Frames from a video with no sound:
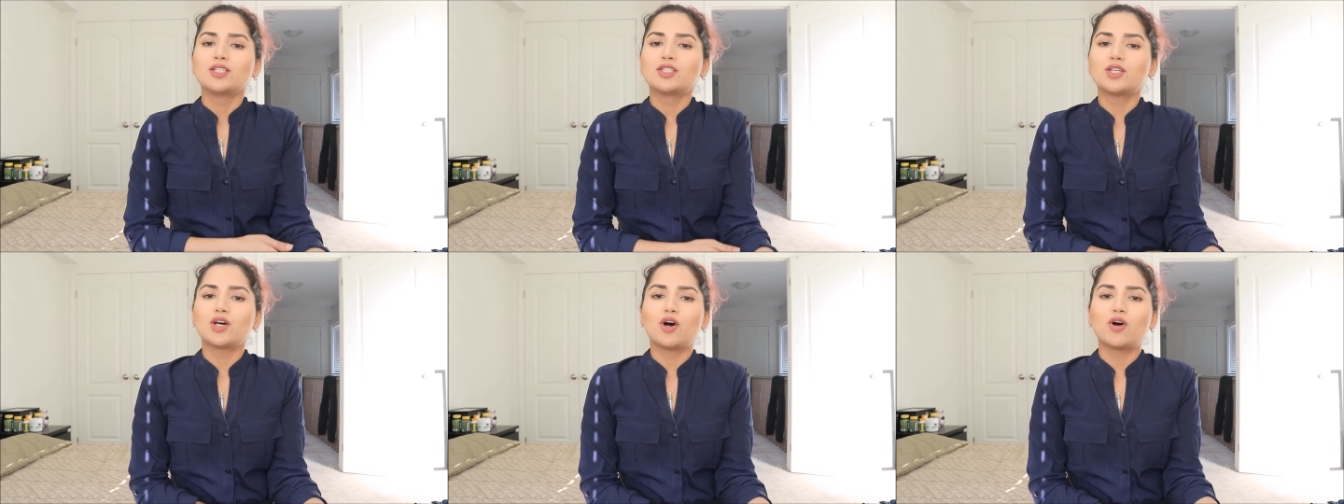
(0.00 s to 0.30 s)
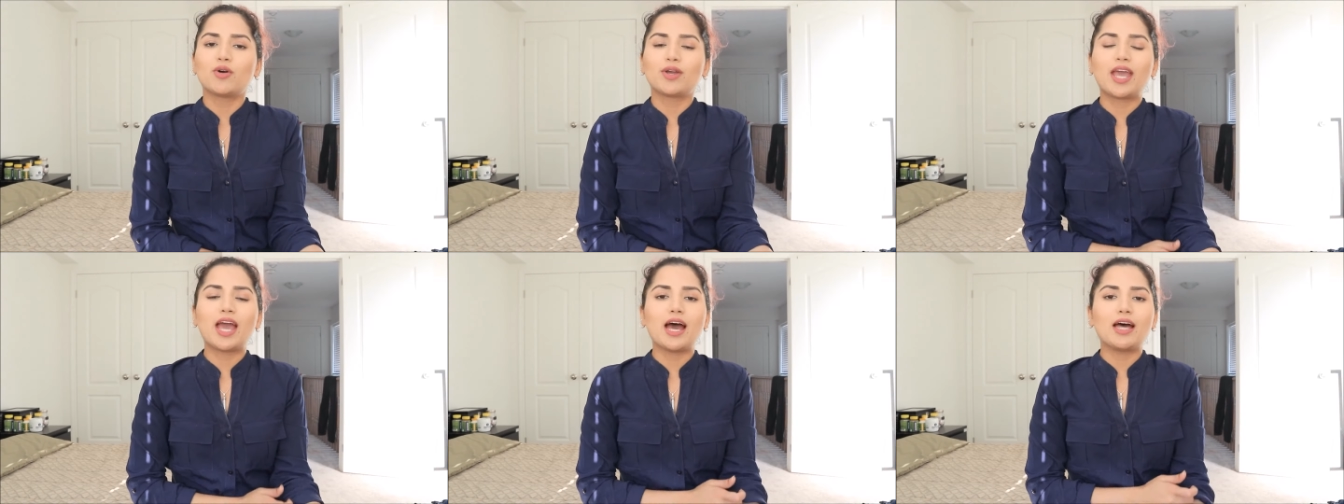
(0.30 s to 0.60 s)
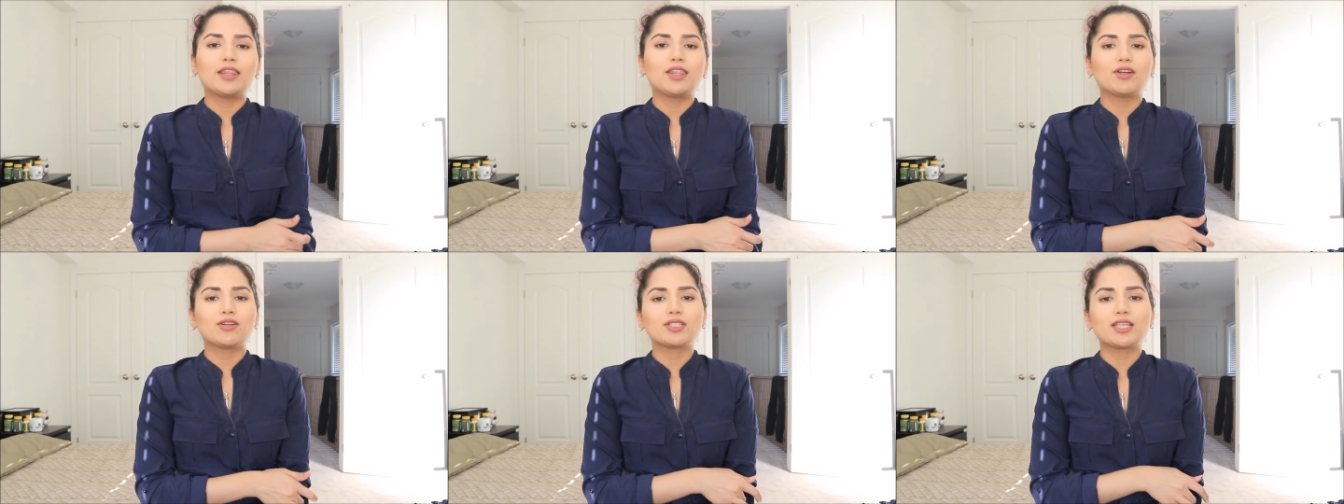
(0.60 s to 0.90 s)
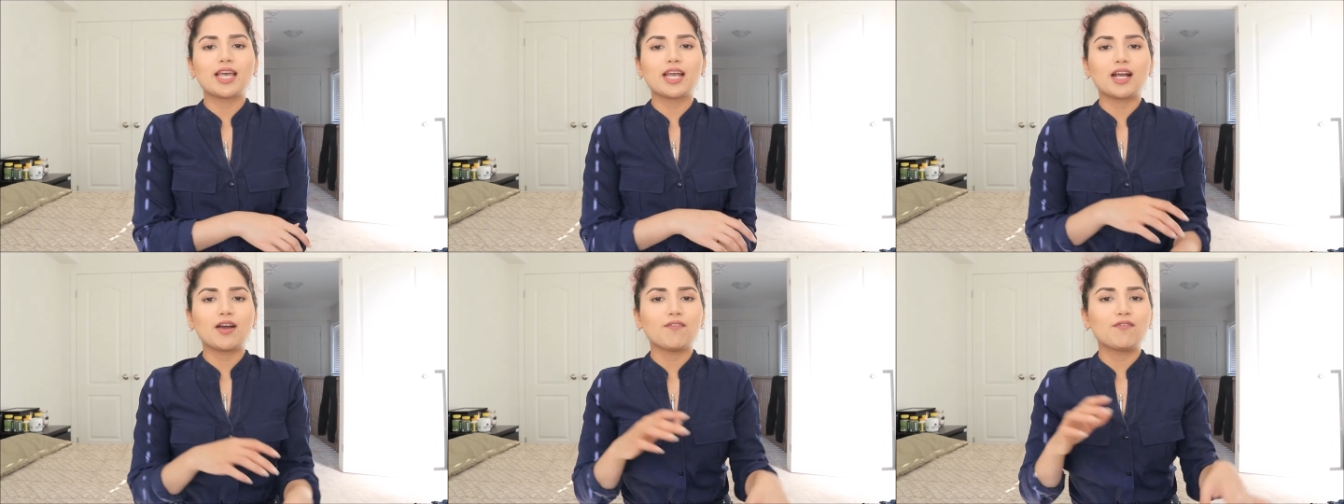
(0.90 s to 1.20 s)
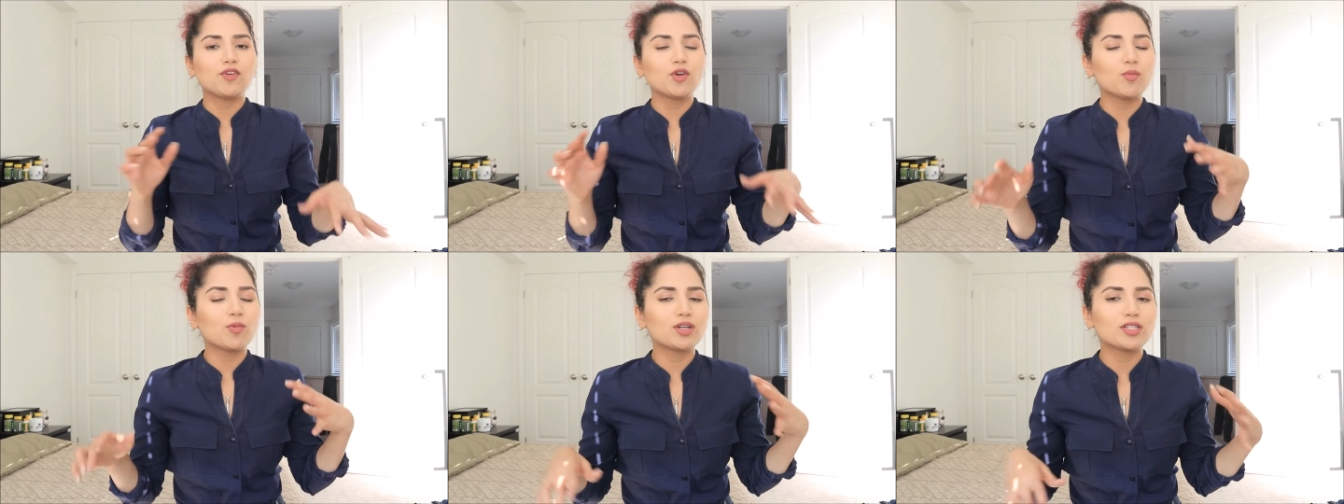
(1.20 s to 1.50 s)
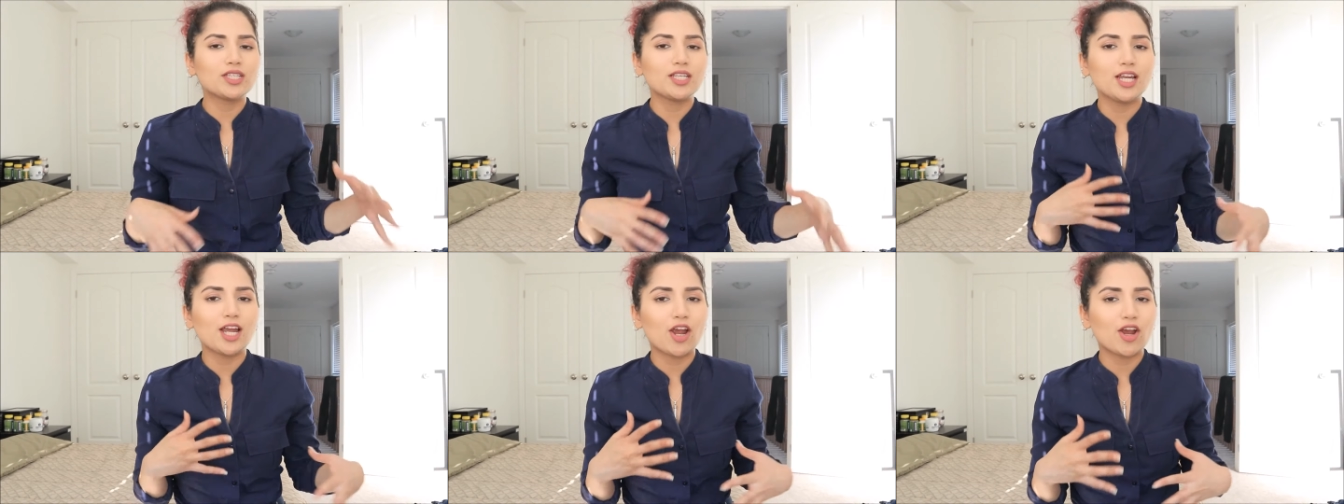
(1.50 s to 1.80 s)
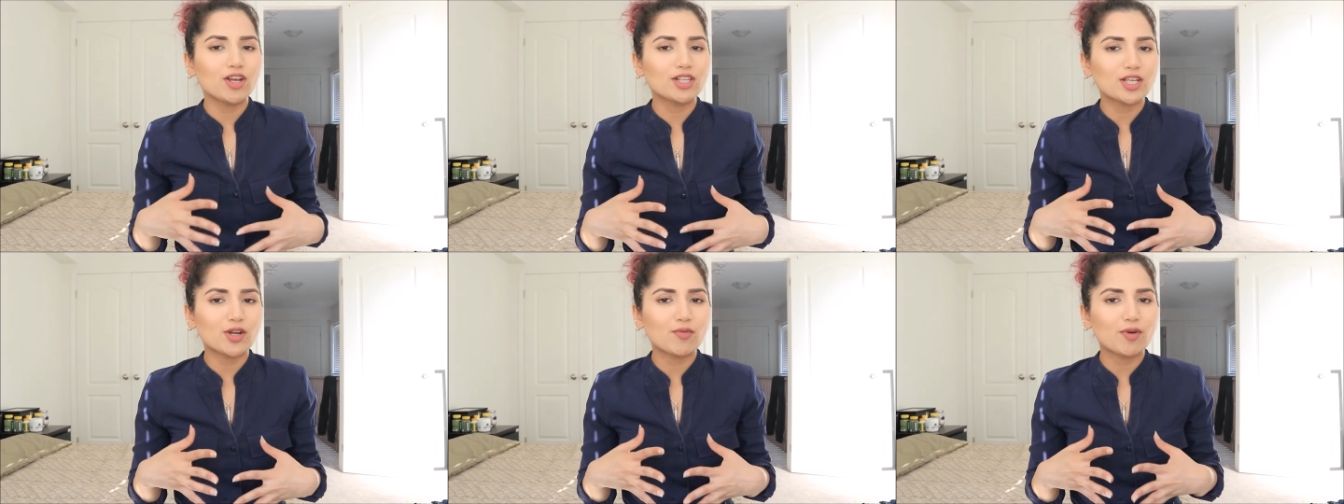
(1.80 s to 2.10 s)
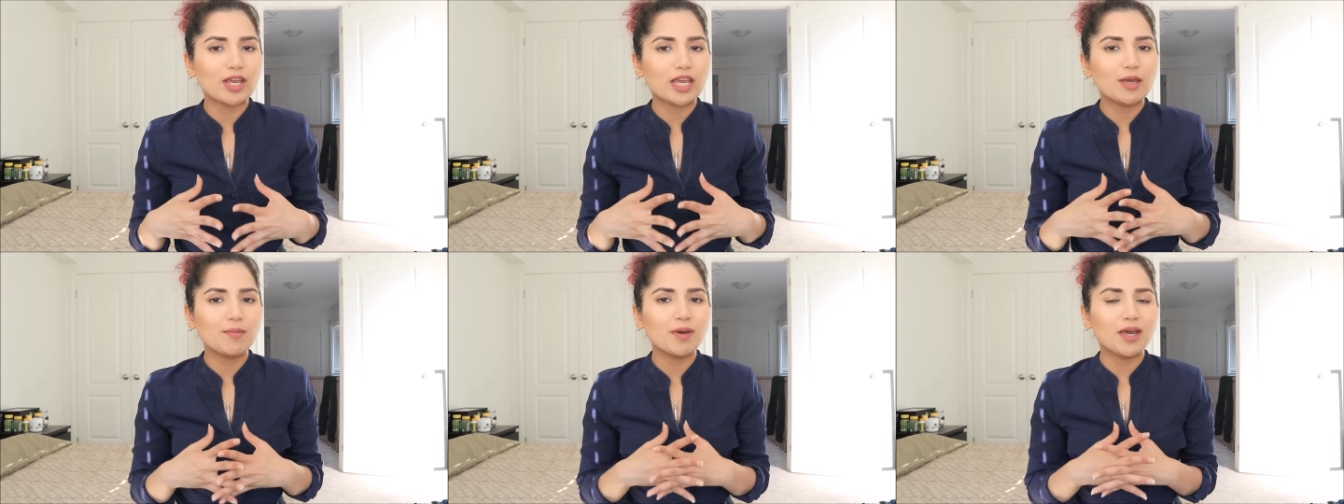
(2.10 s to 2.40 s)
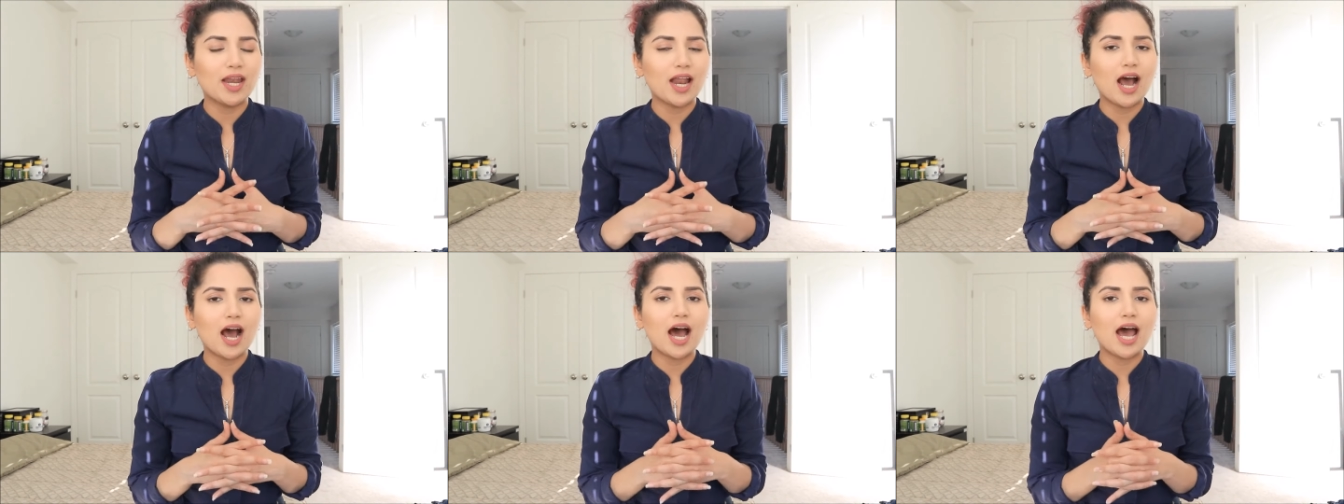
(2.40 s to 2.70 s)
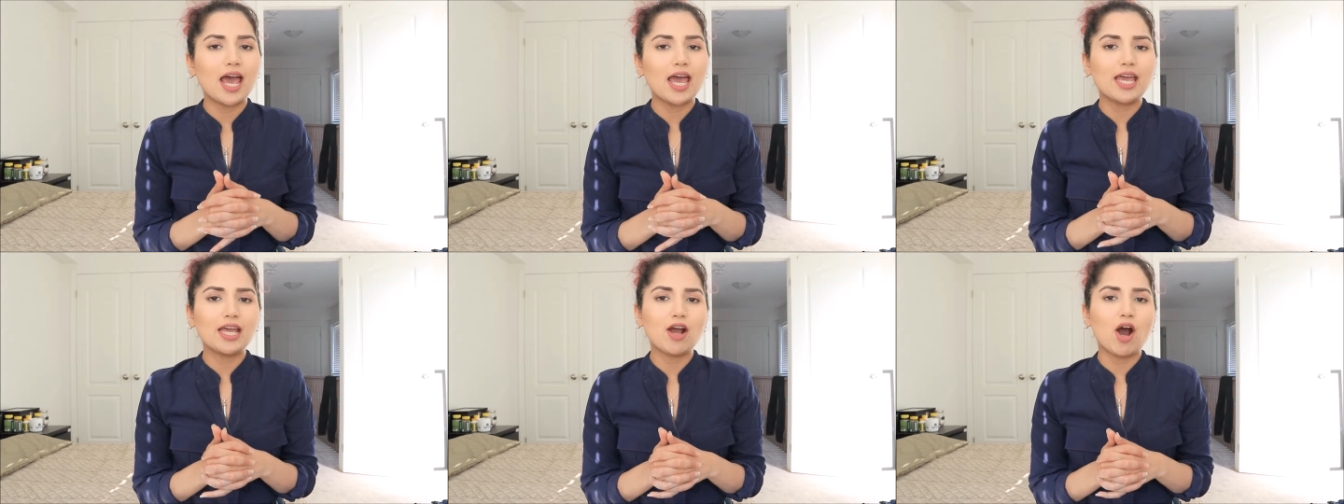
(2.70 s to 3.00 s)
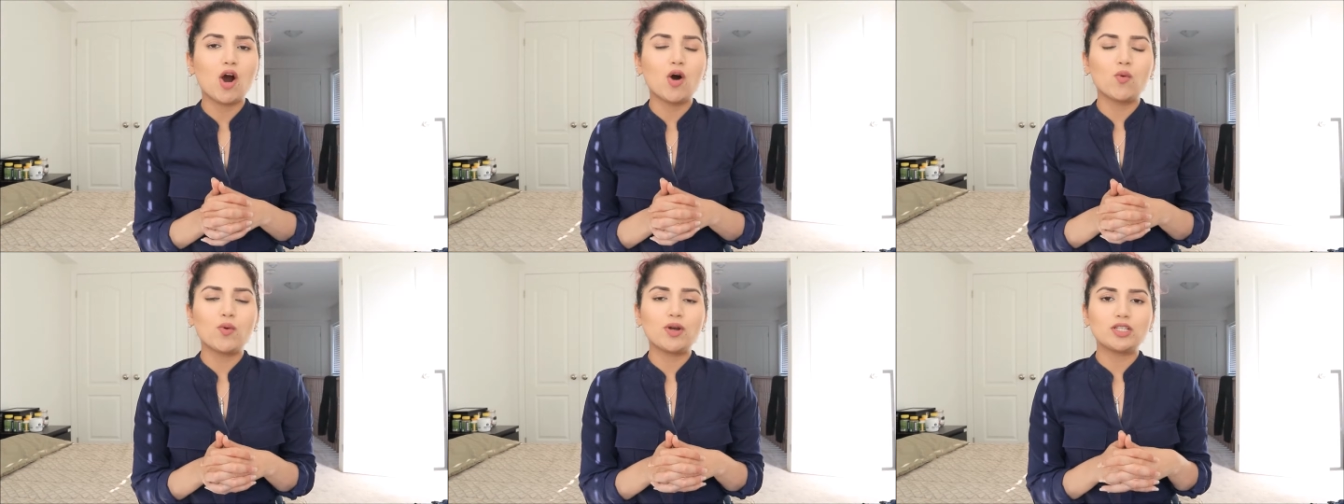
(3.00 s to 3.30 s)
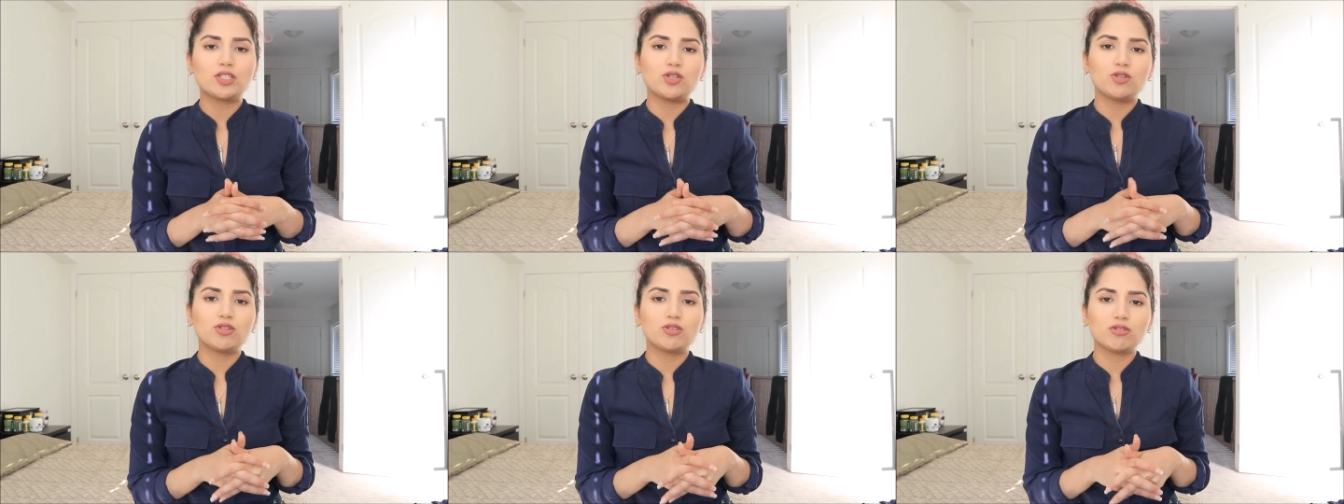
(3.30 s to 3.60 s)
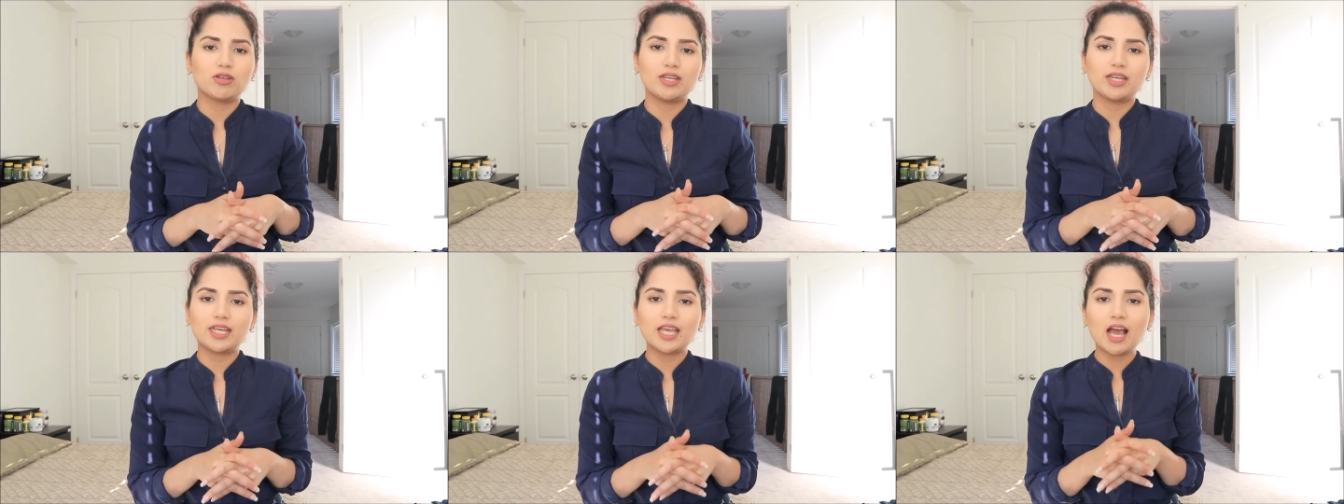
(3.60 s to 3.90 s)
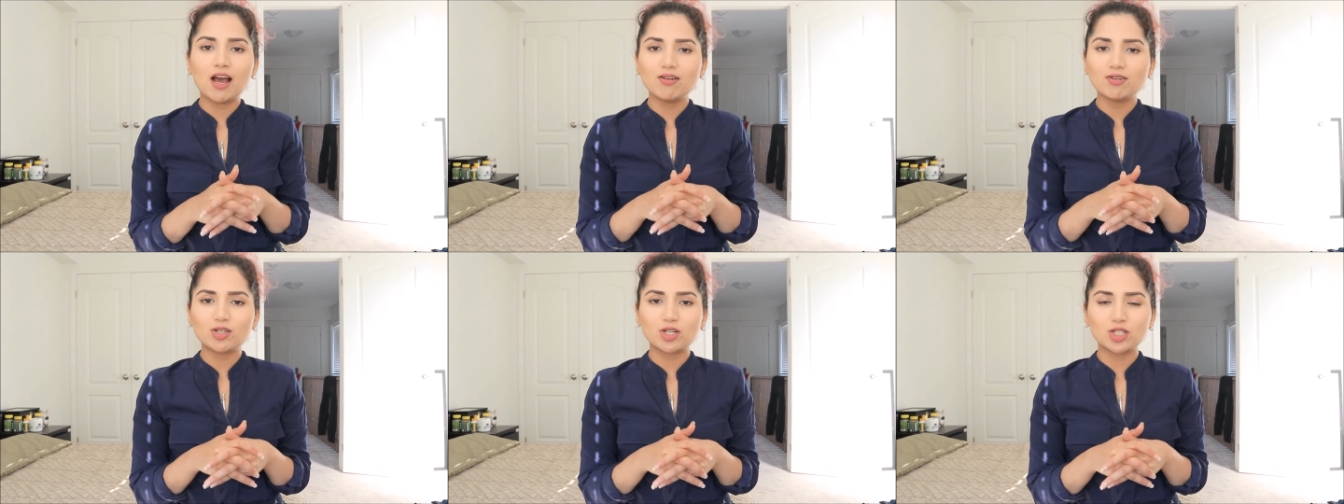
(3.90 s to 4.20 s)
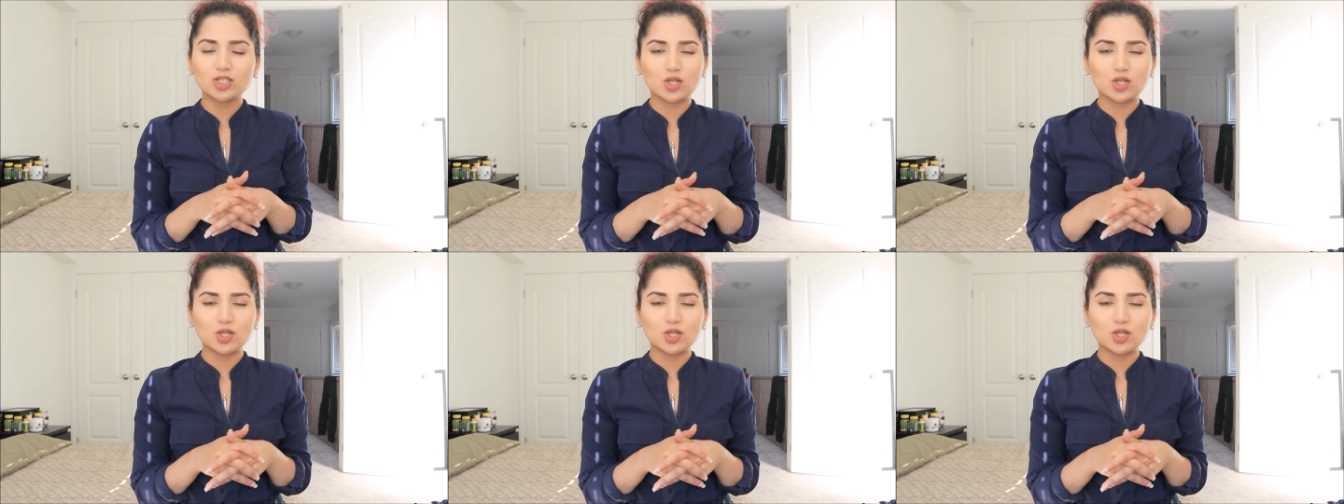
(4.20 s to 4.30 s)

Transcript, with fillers: So yeah, there's like a few more scenarios that Rahima and I always used to encounter.